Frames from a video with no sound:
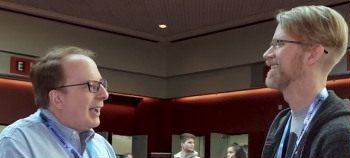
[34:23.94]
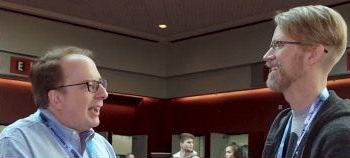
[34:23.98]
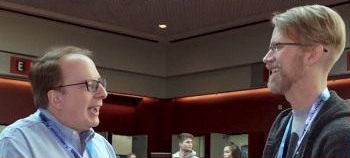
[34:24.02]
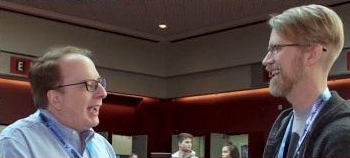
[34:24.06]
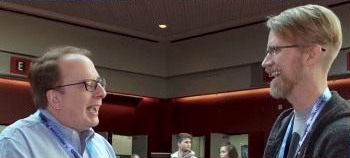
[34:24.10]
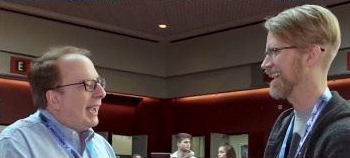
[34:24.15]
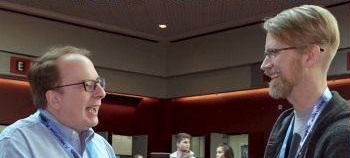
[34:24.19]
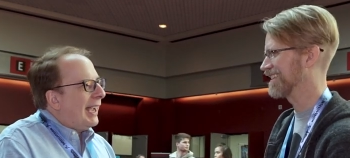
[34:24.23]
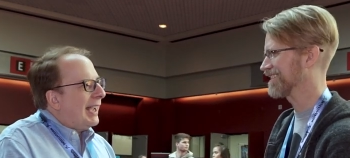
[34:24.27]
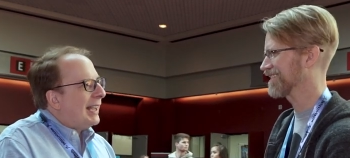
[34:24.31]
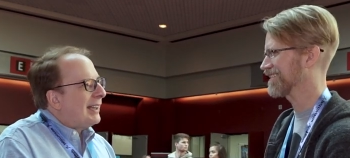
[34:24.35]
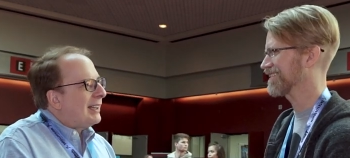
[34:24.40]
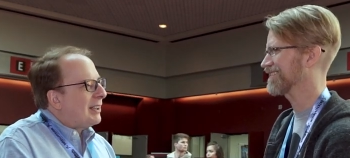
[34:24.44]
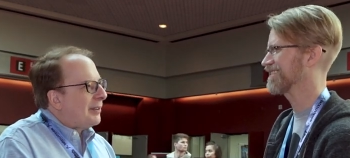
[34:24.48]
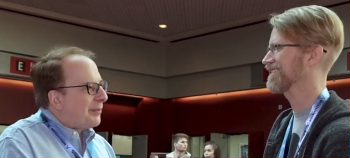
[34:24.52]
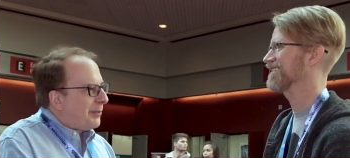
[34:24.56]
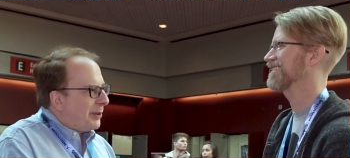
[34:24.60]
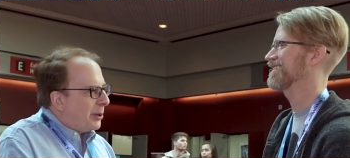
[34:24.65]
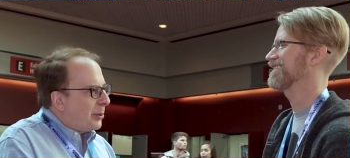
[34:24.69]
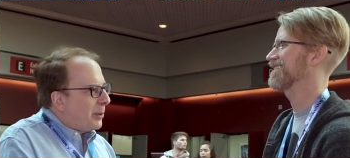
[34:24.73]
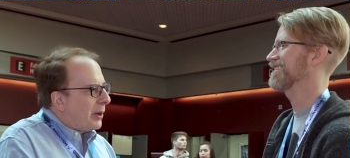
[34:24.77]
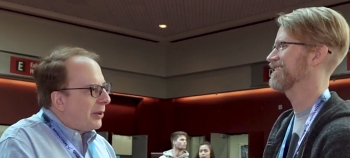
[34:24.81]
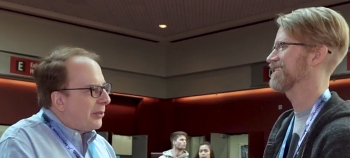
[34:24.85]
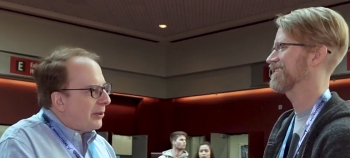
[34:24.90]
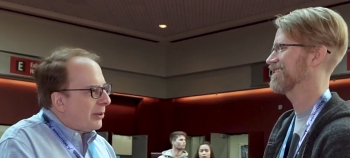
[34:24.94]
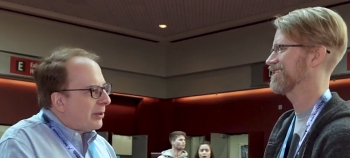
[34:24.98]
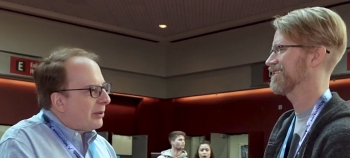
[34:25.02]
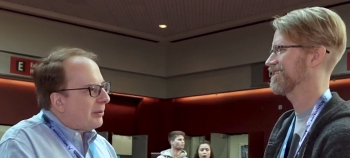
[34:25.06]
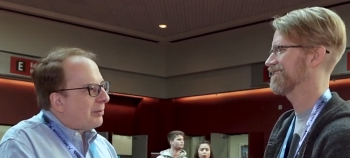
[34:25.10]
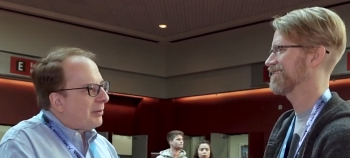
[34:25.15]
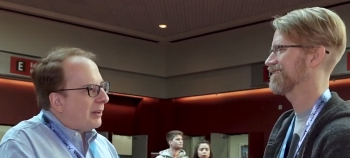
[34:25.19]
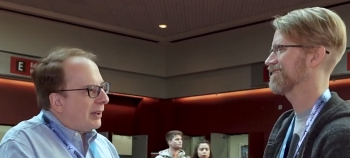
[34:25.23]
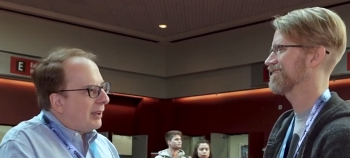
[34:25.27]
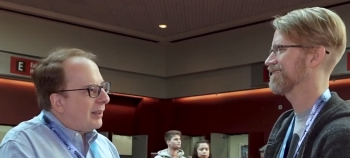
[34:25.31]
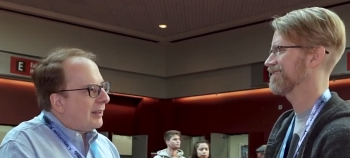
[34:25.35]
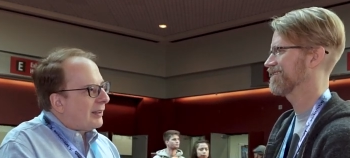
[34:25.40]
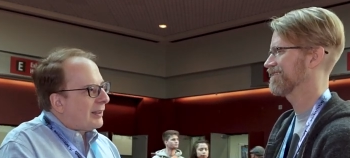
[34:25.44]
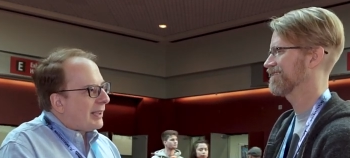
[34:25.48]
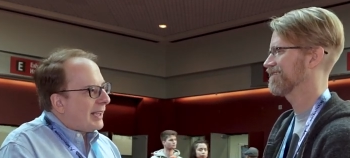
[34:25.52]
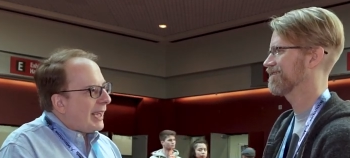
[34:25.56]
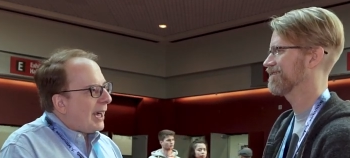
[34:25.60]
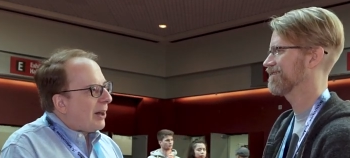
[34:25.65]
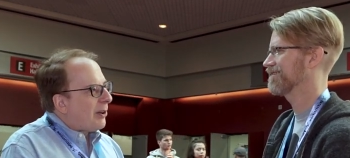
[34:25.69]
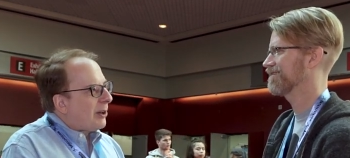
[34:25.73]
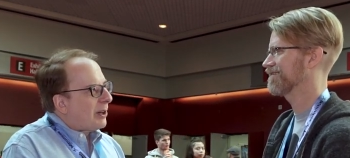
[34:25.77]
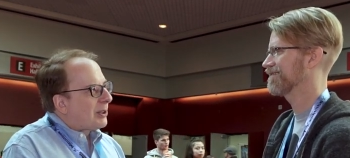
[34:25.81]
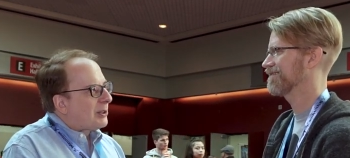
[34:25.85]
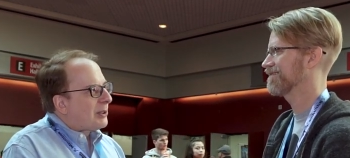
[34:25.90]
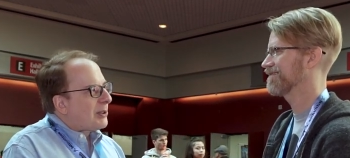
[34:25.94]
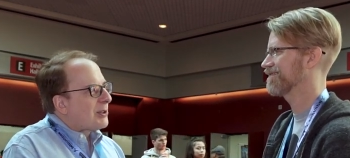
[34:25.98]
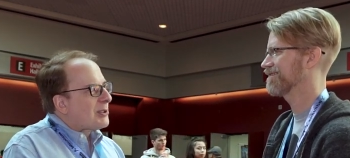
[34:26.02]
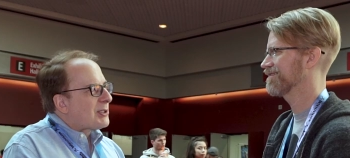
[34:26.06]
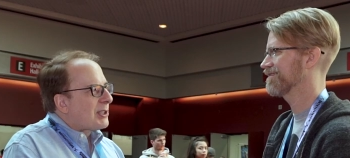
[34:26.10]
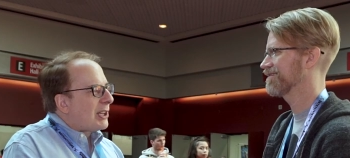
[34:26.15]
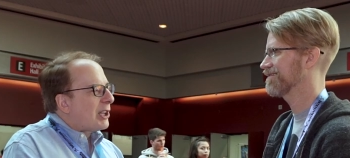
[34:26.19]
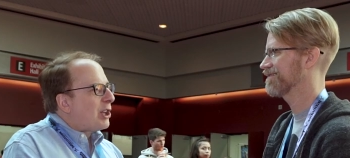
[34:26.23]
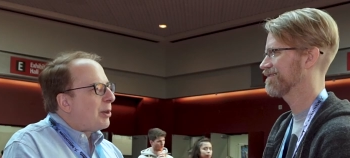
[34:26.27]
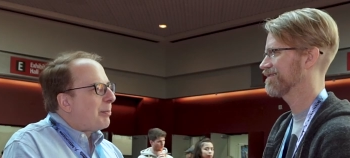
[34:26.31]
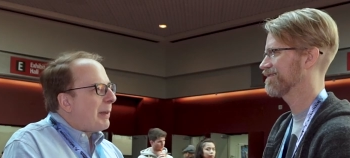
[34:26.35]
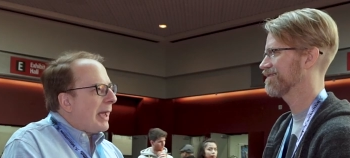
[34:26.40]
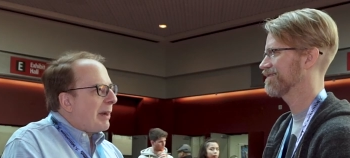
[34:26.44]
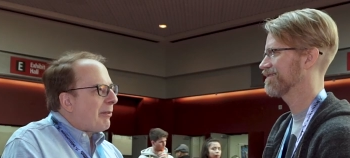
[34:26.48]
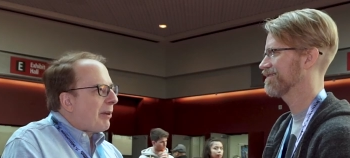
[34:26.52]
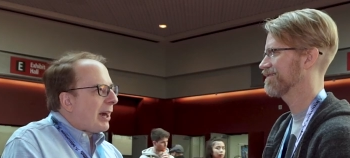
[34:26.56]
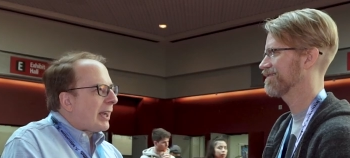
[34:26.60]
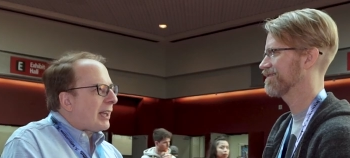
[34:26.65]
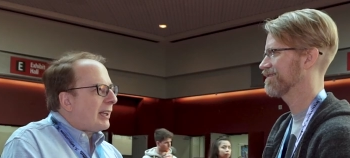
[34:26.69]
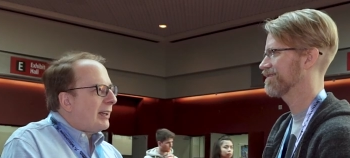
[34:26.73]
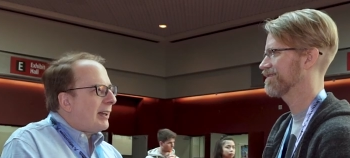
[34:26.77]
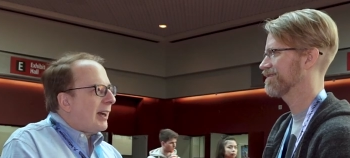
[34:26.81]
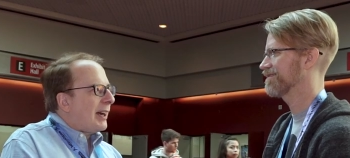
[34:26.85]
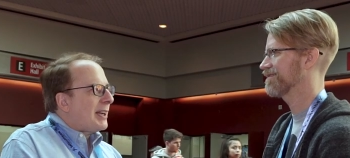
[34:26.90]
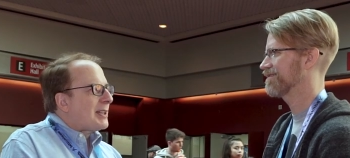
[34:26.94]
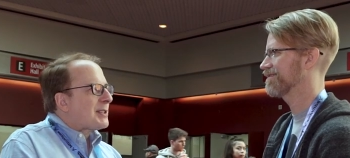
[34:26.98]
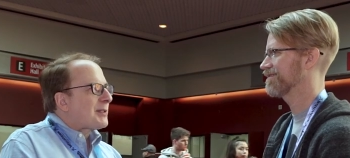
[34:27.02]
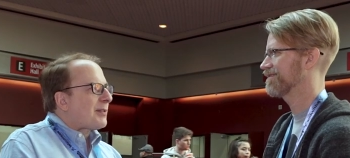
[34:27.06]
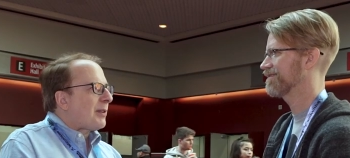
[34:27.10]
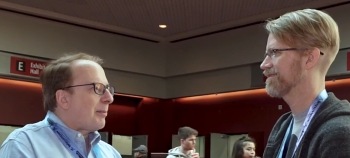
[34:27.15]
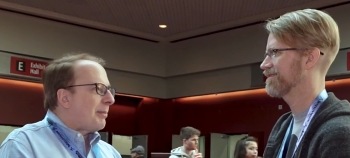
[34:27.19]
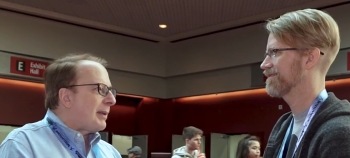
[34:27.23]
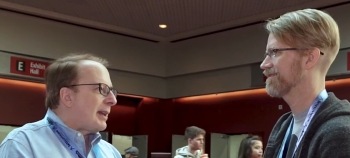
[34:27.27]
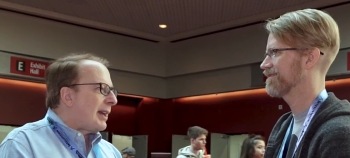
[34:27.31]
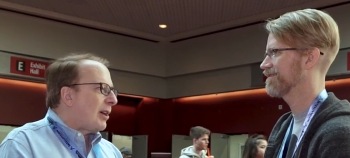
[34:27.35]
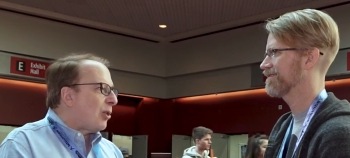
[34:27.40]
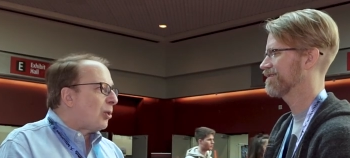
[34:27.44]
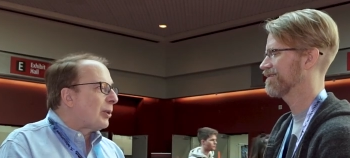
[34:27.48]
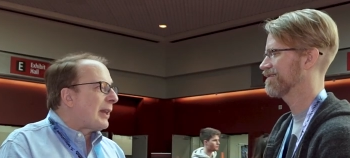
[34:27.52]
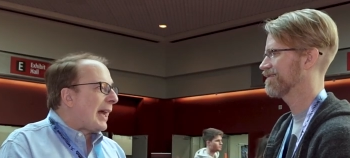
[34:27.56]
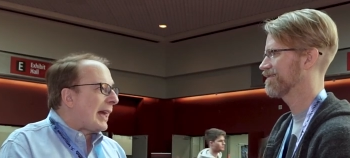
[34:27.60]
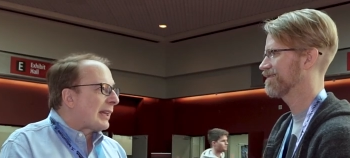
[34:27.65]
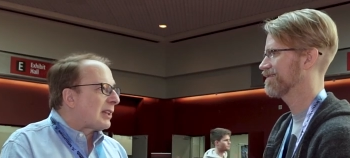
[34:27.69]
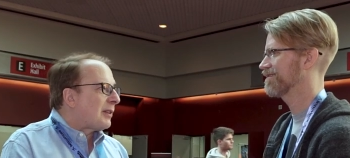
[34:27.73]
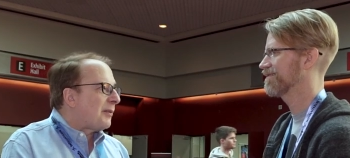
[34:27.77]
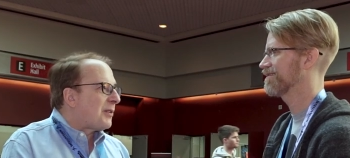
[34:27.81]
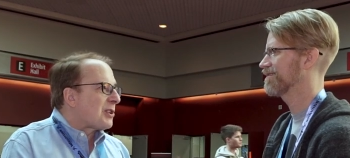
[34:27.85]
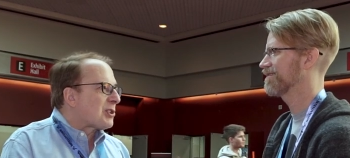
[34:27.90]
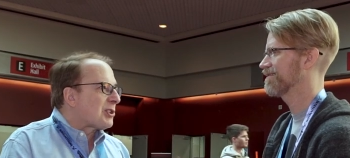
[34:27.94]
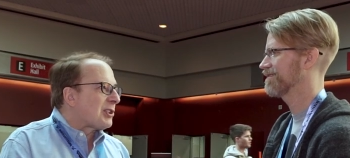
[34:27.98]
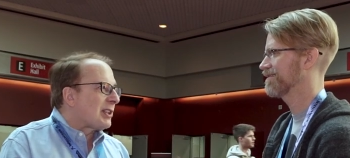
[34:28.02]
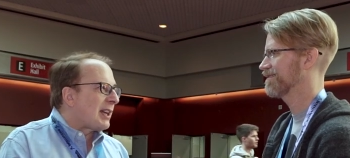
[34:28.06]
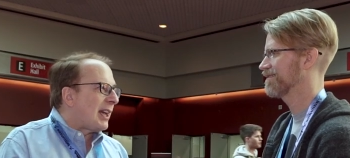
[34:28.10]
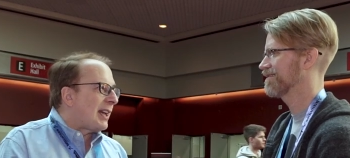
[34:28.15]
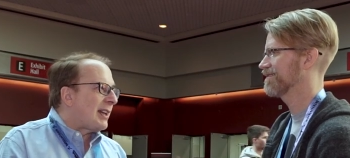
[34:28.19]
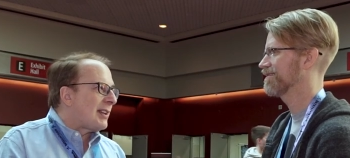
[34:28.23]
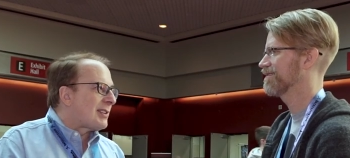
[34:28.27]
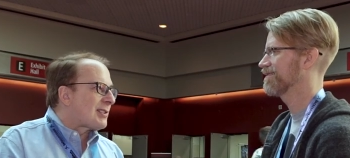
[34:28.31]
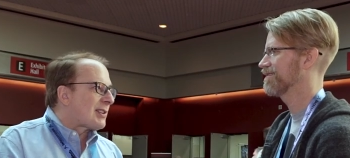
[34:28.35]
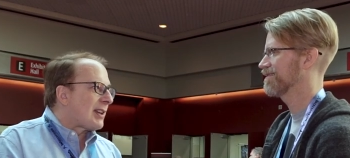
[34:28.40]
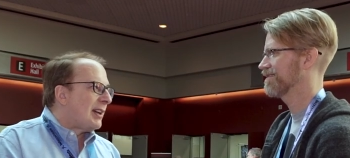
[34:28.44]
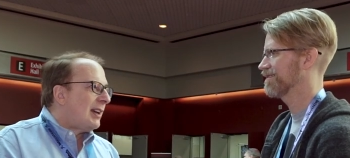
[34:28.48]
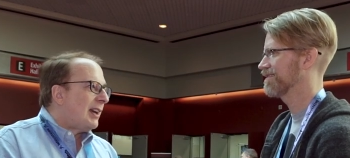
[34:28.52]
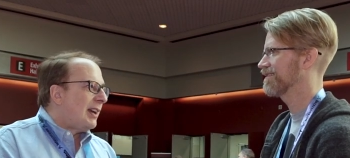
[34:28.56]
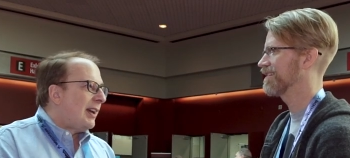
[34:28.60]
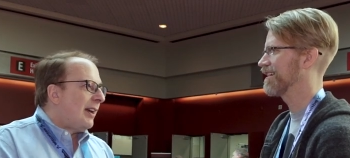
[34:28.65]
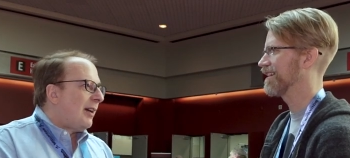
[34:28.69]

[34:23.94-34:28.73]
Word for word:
Speaker 1: and a few other uh, characters that you may recognize from the old Activision days.